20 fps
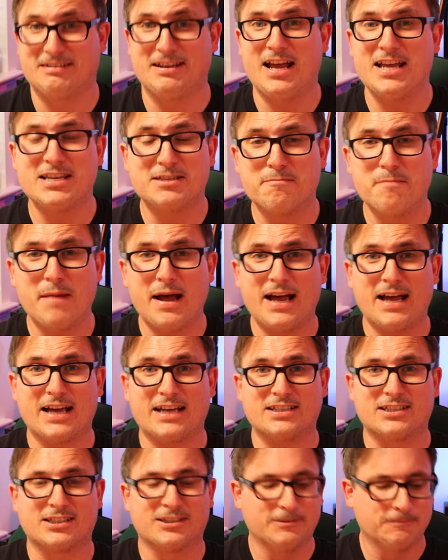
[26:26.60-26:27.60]
It's
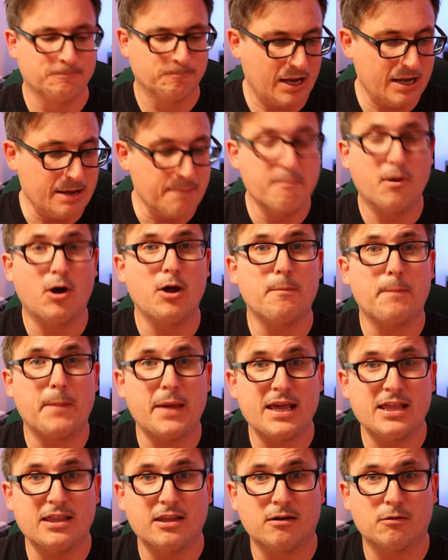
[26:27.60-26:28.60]
mad. And it might
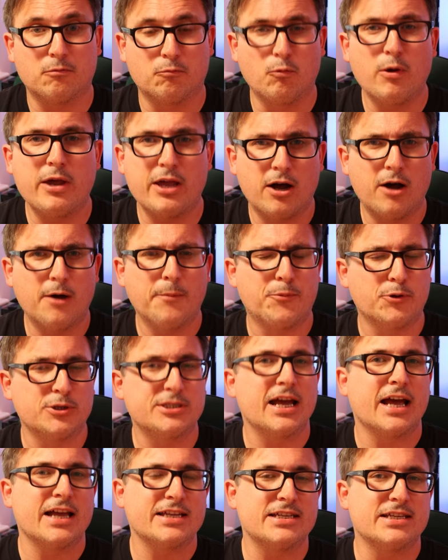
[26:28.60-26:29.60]
be that we are
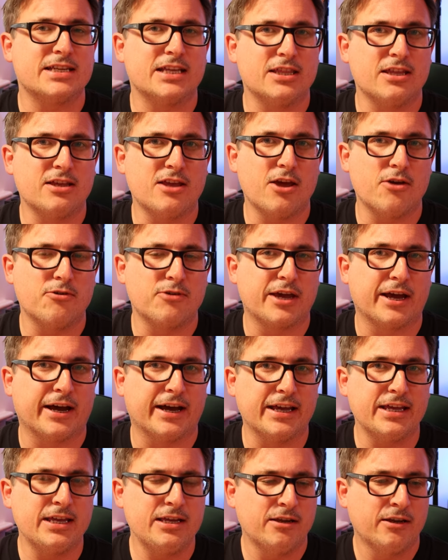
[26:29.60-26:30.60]
protected in the
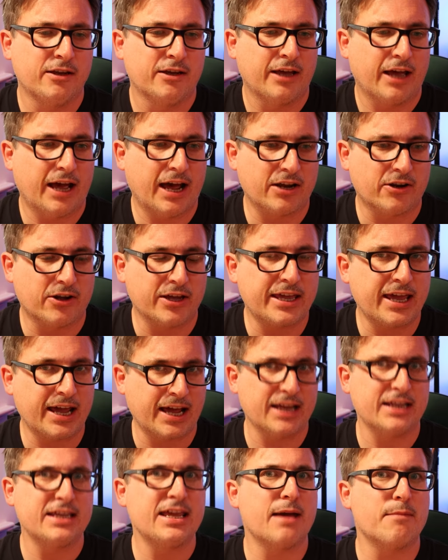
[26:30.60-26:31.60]
UK and I
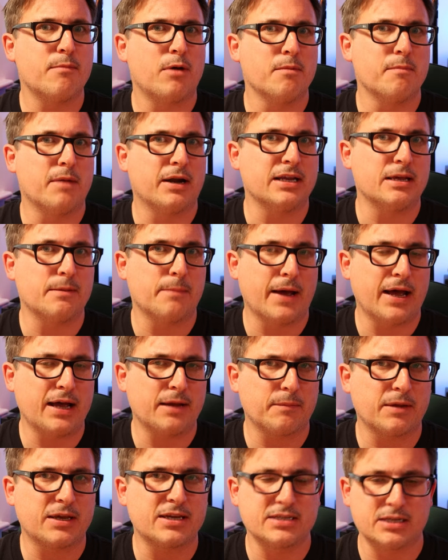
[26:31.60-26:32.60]
can get my money
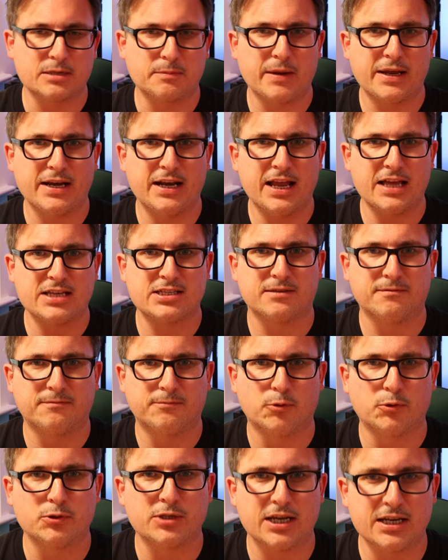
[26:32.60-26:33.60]
back because it's been less than
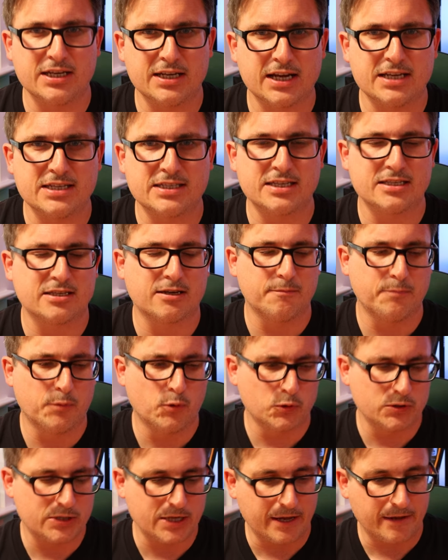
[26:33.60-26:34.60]
14 days since I
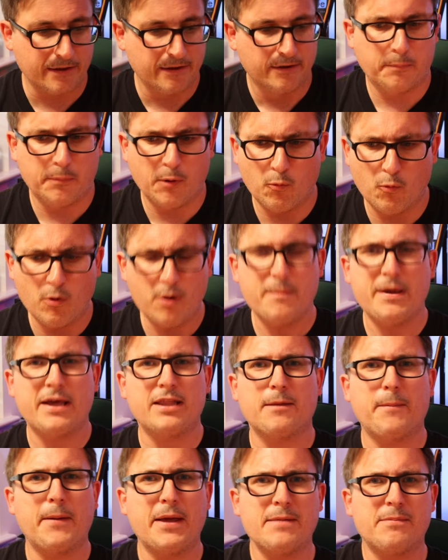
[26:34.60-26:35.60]
bought it. But what
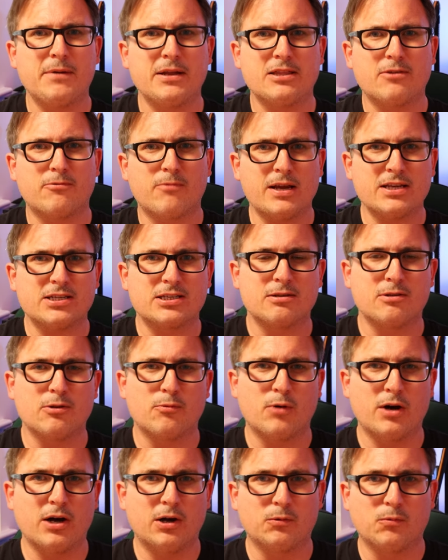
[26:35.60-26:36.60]
about the people in the rest of the
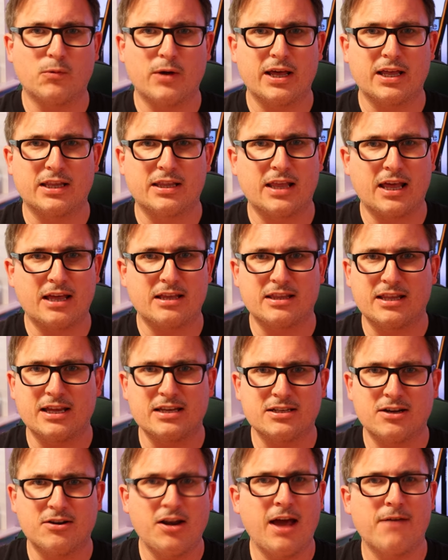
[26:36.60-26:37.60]
world where
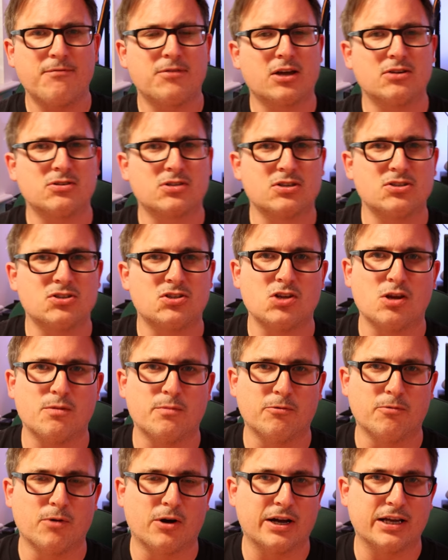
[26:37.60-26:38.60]
they don't have those
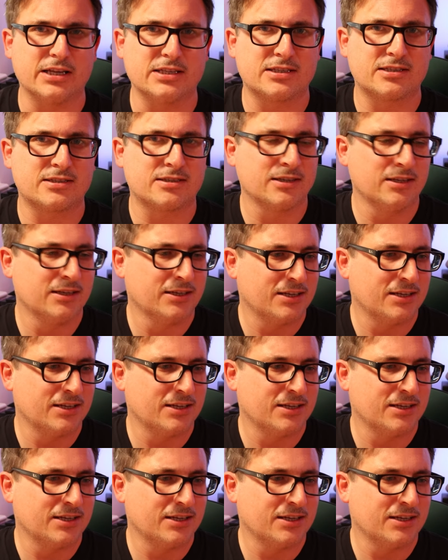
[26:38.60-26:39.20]
consumer rights?